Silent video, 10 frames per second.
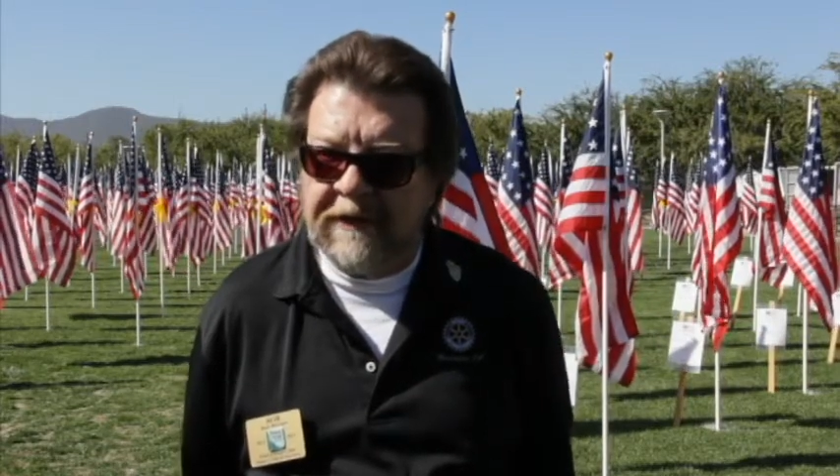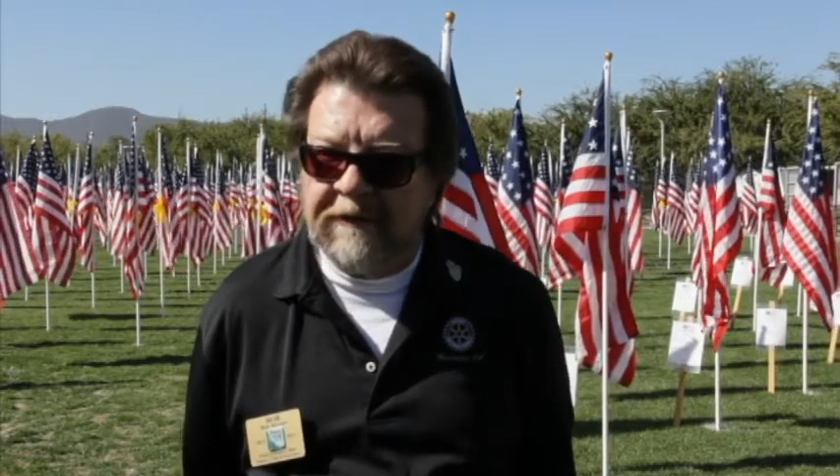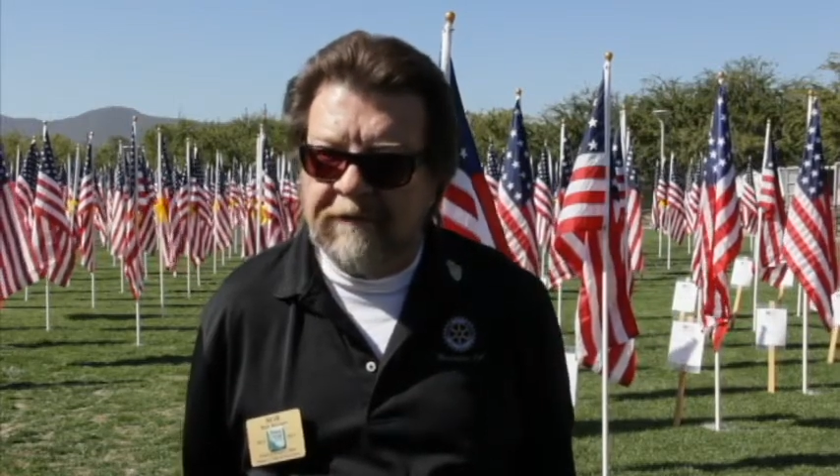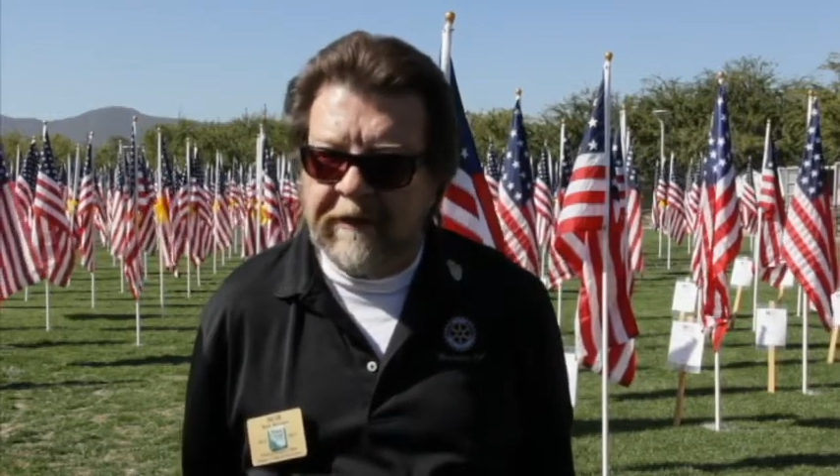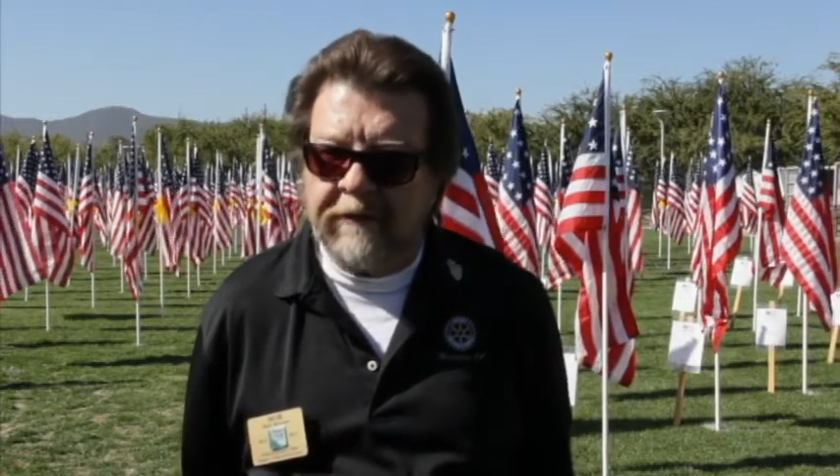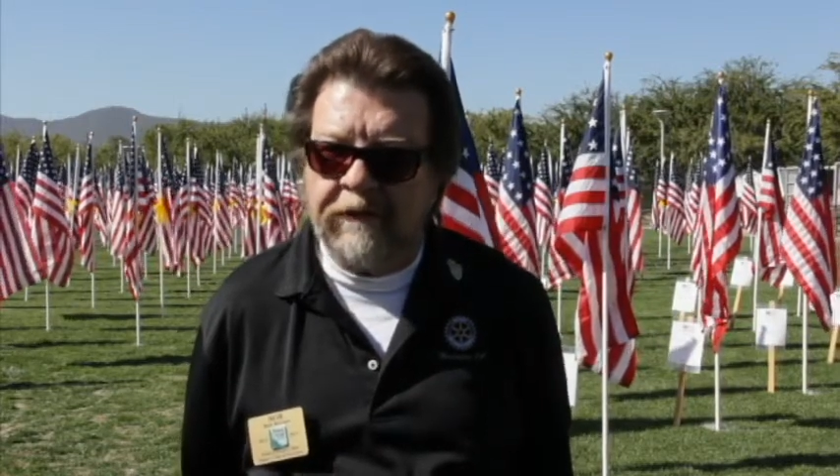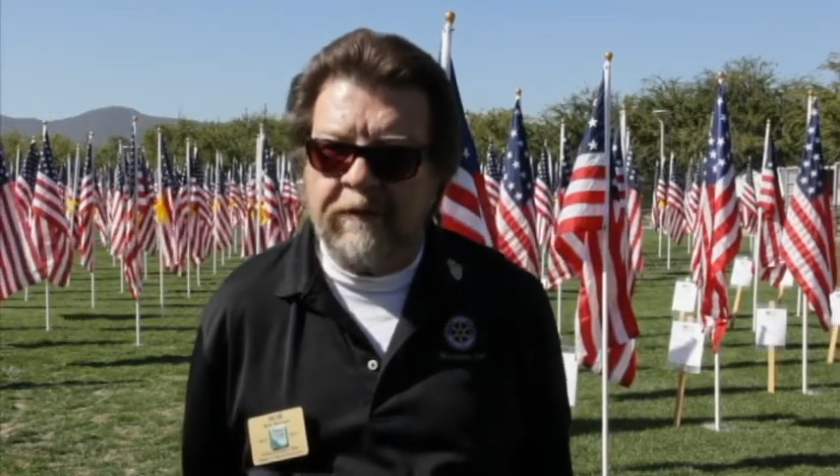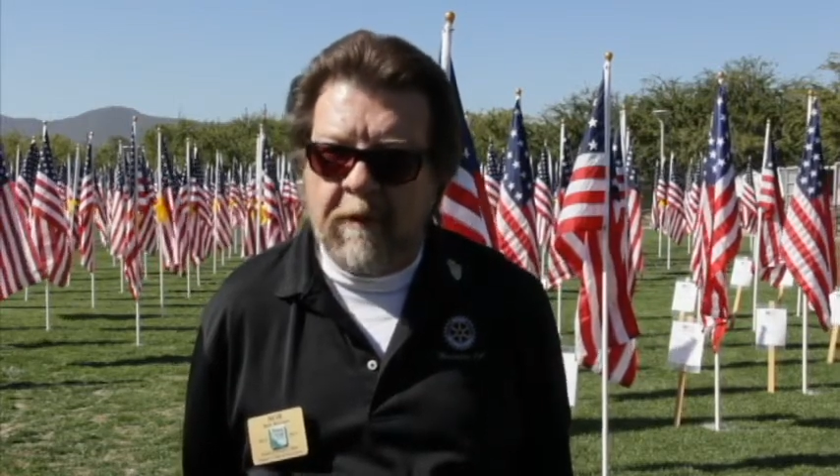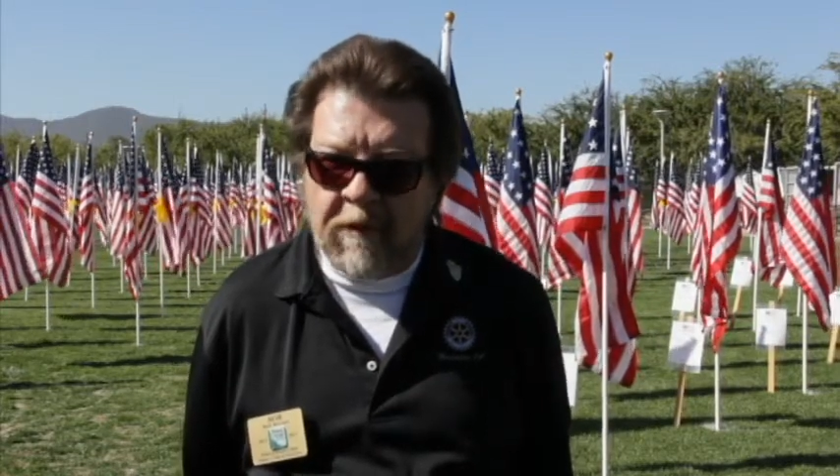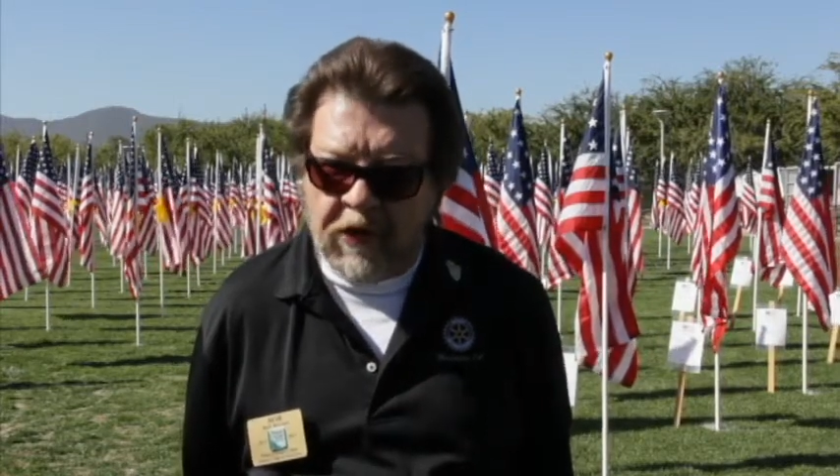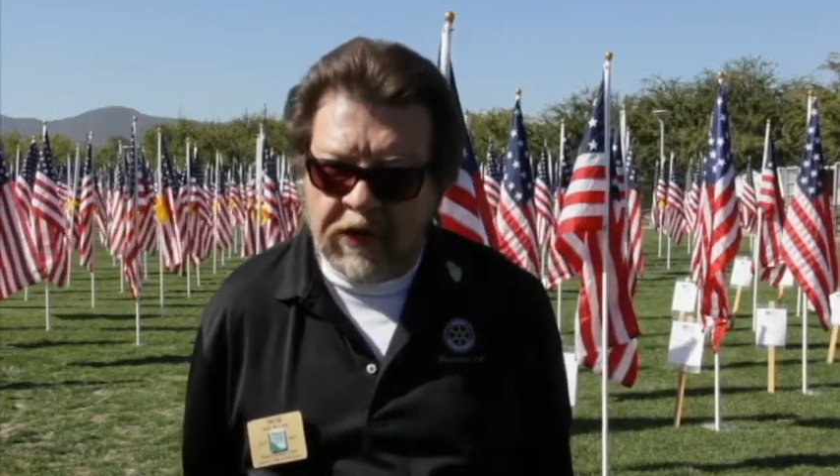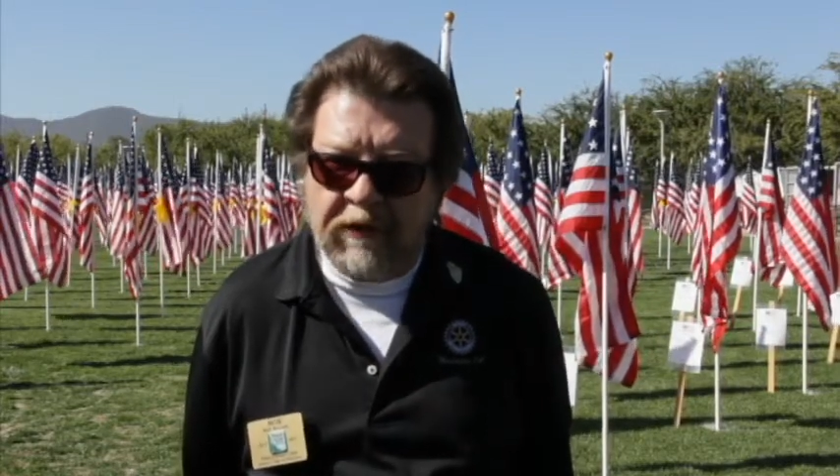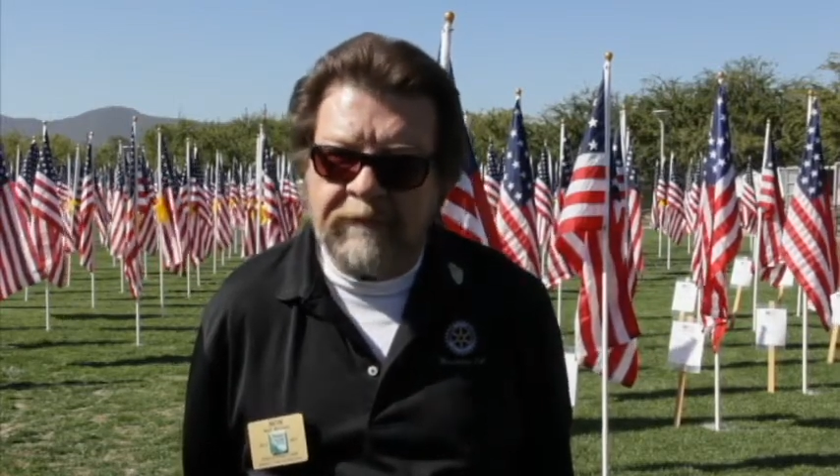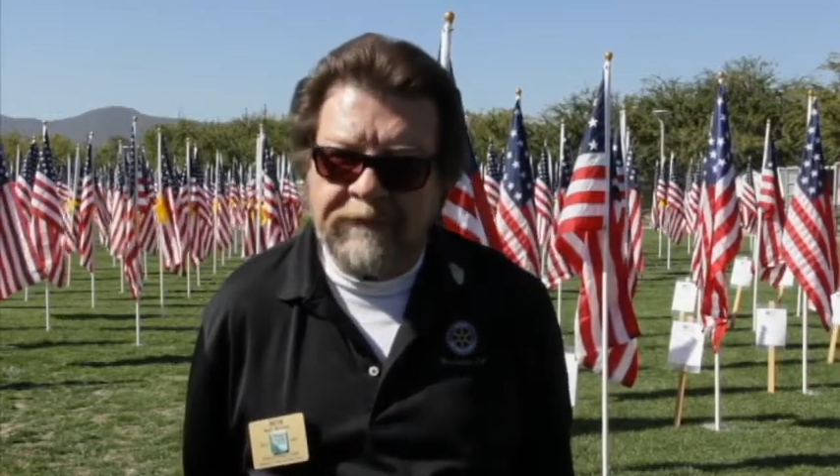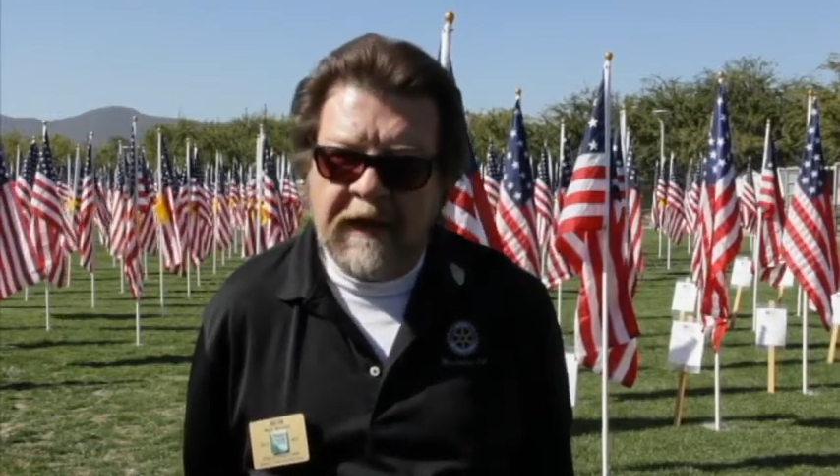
the Veterans Memorial.